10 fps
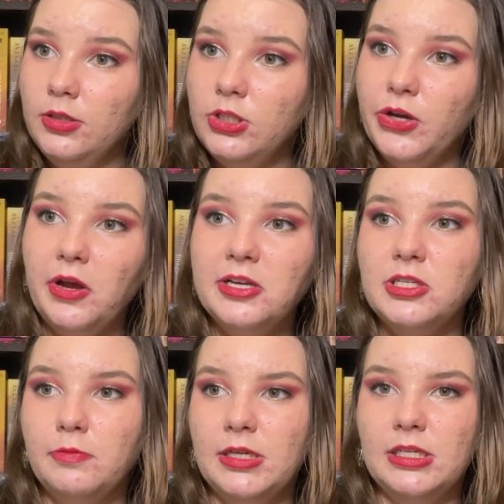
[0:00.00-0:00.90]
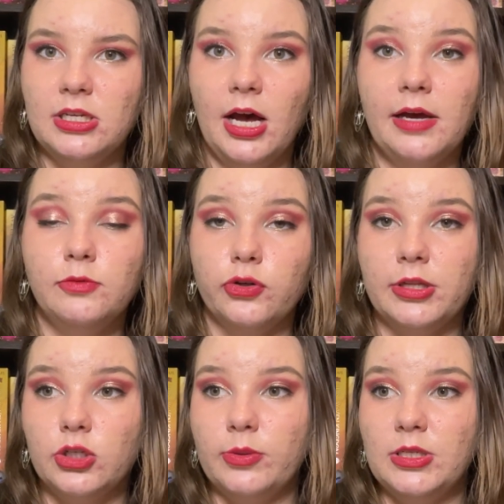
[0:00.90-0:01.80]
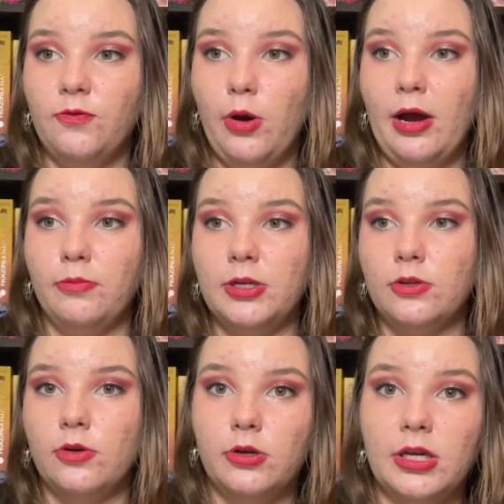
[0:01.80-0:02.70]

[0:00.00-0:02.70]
So cozy reading time, join the 24-hour readathon,